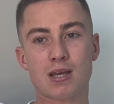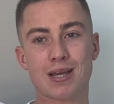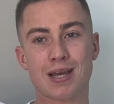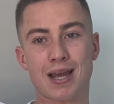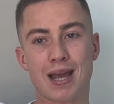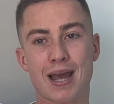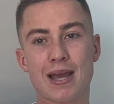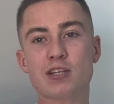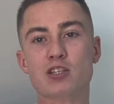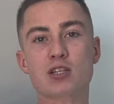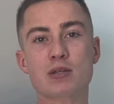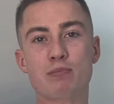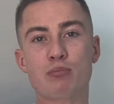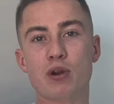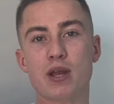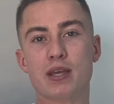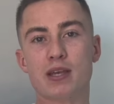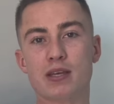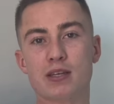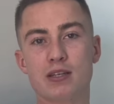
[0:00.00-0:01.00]
Actually
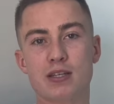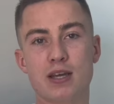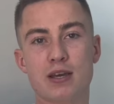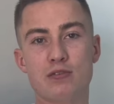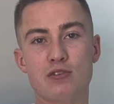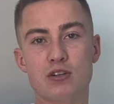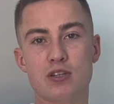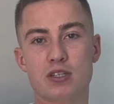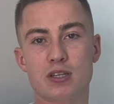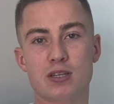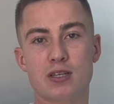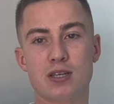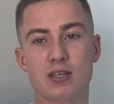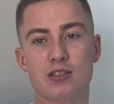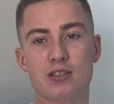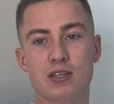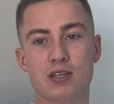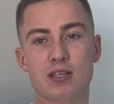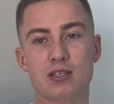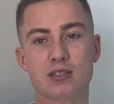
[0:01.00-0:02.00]
breaking down your
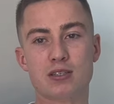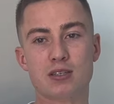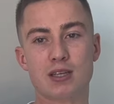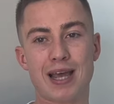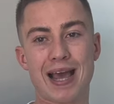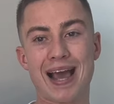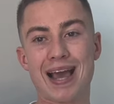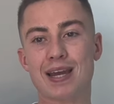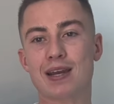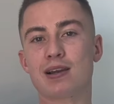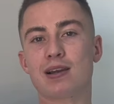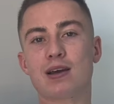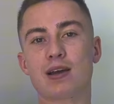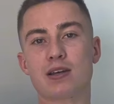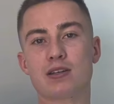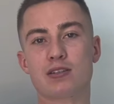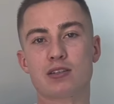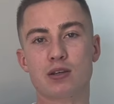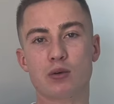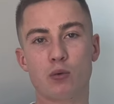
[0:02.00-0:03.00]
statistics,
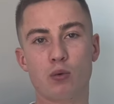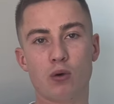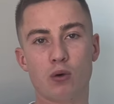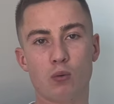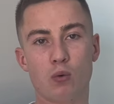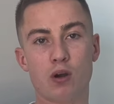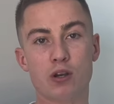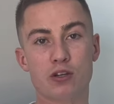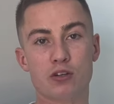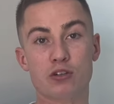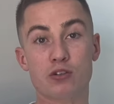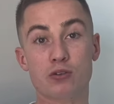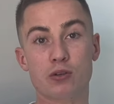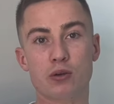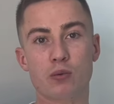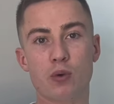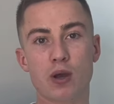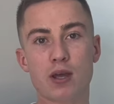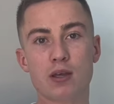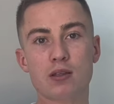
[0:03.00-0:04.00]
analyzing what, what you're
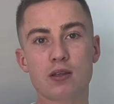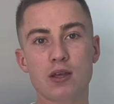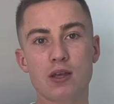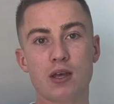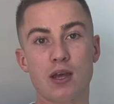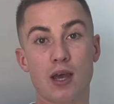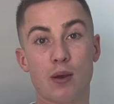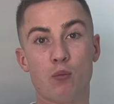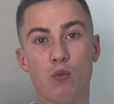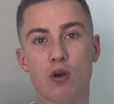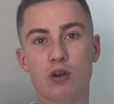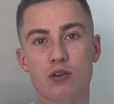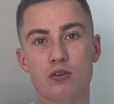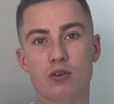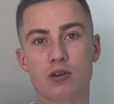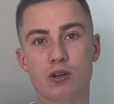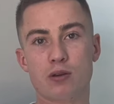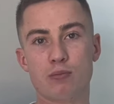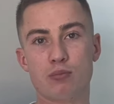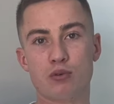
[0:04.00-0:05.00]
doing well and what you
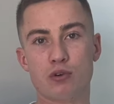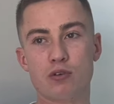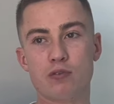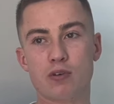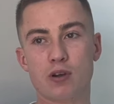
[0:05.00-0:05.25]
can improve